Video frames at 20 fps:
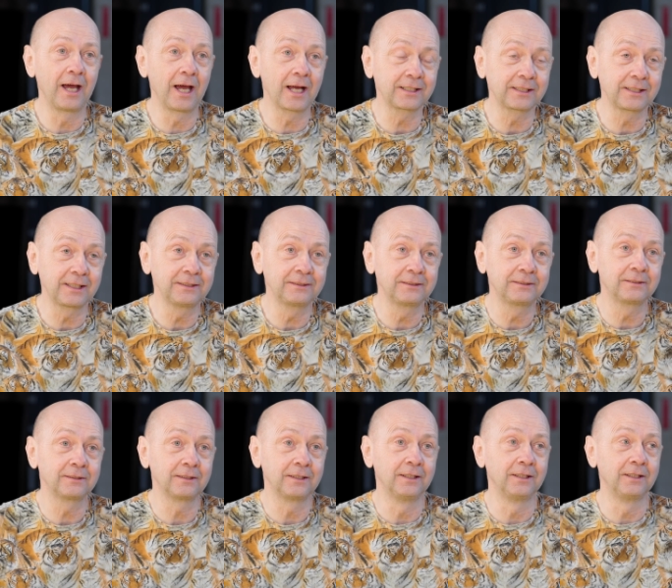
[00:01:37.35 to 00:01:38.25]
actress
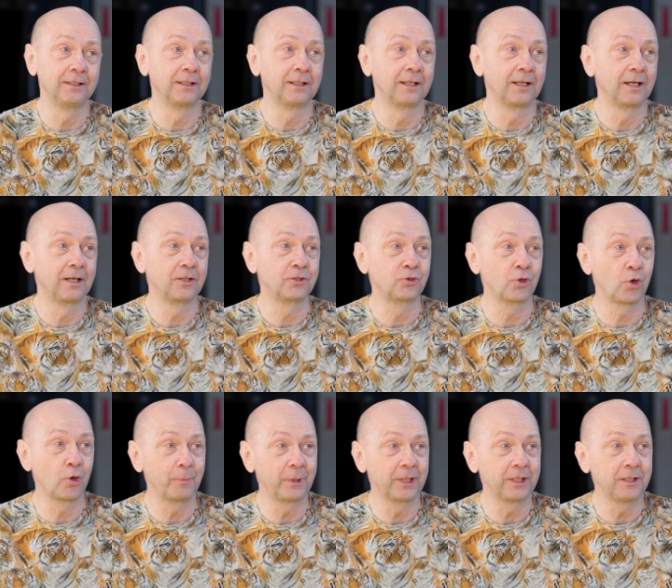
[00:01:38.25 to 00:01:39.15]
in uh,
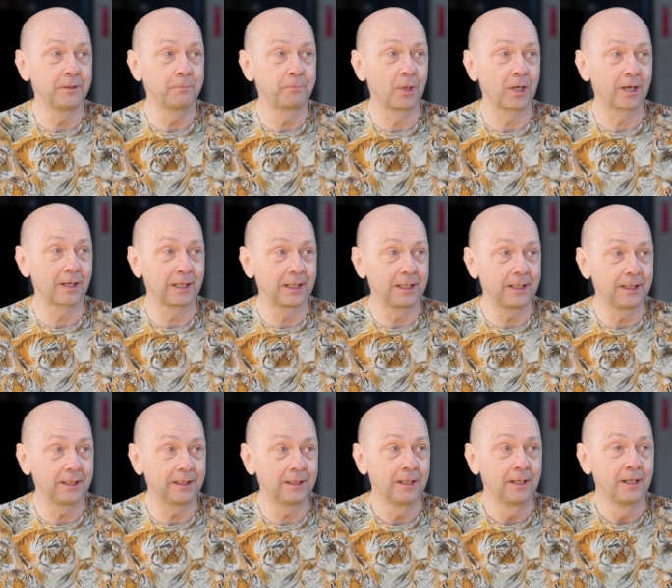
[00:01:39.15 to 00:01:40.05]
Germany,
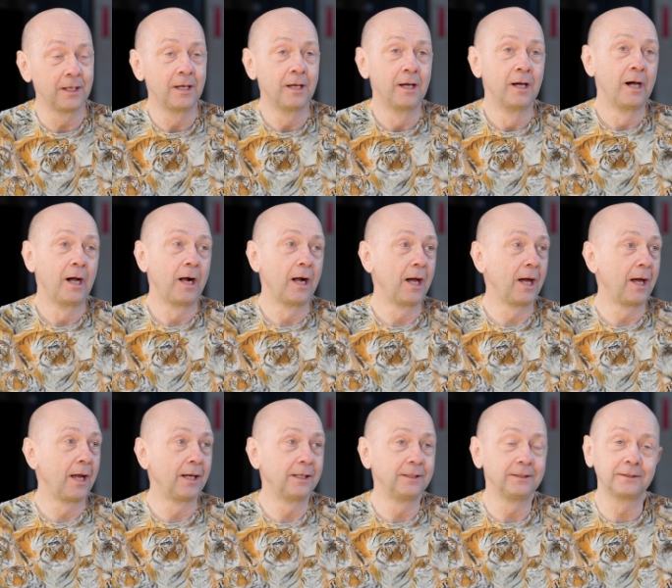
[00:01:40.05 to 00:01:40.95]
Berlin,
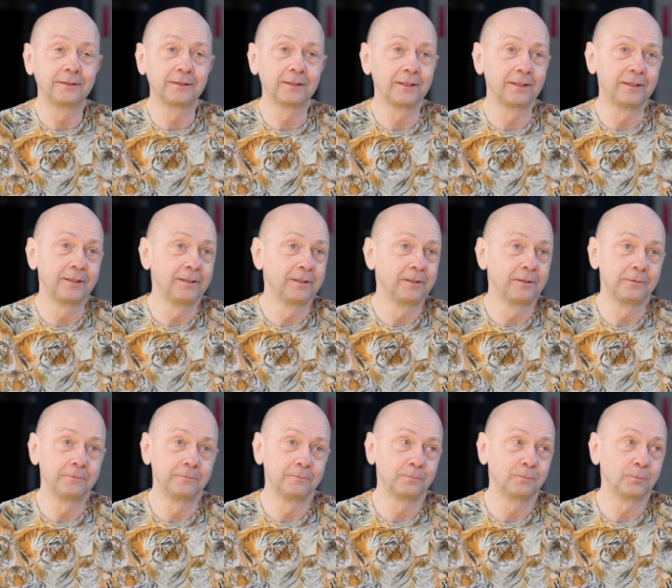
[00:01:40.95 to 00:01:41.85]
and
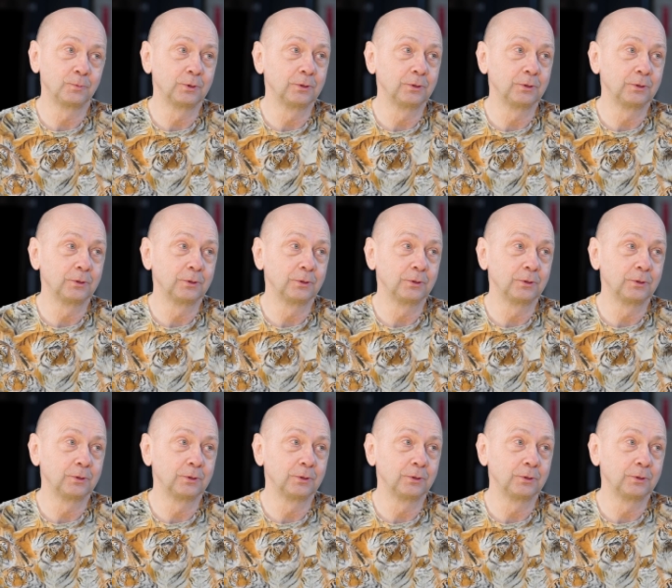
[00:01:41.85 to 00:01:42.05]
um,